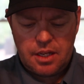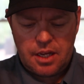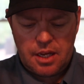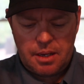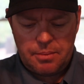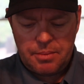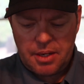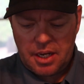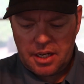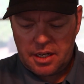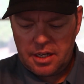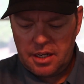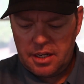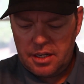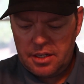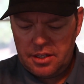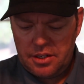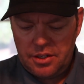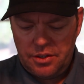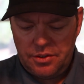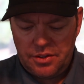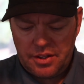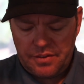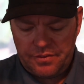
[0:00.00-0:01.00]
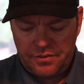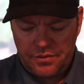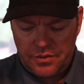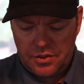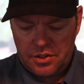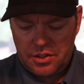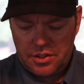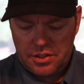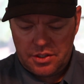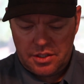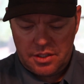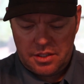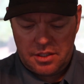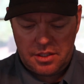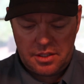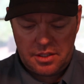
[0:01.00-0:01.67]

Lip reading: I'm not going to do the full.